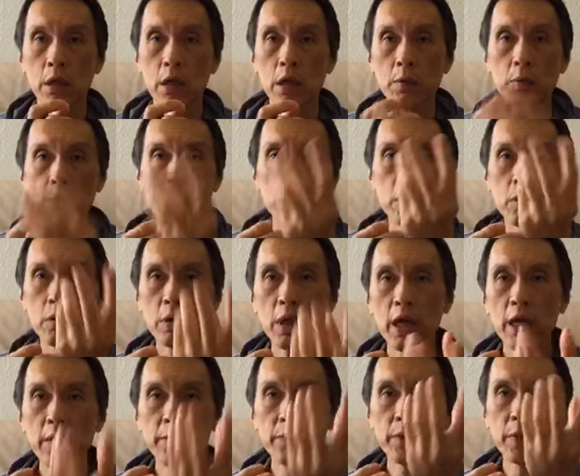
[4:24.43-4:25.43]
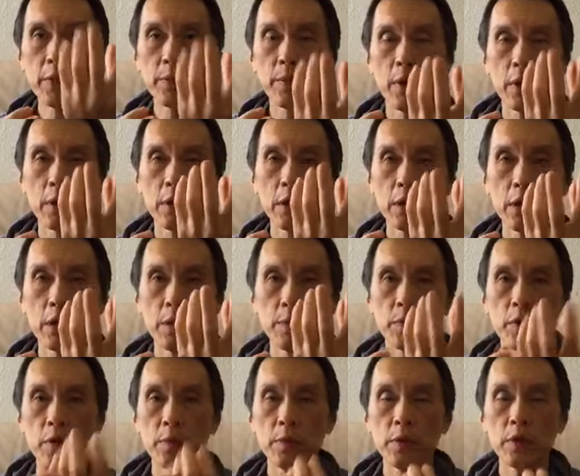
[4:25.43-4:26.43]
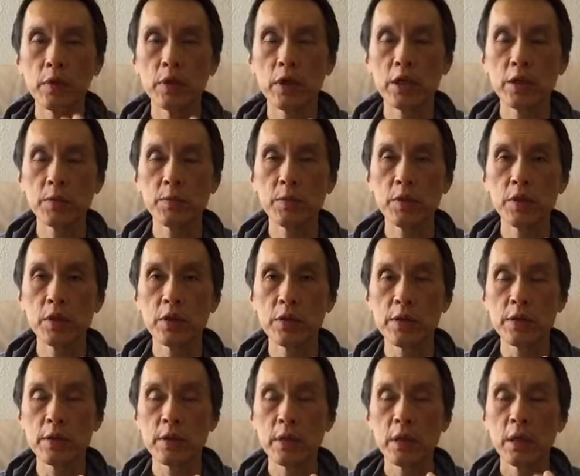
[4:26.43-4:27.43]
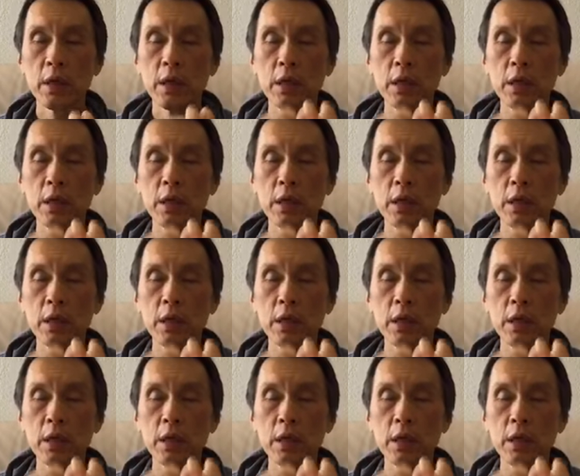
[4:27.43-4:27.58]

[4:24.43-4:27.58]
If we don't have the proper transmissions,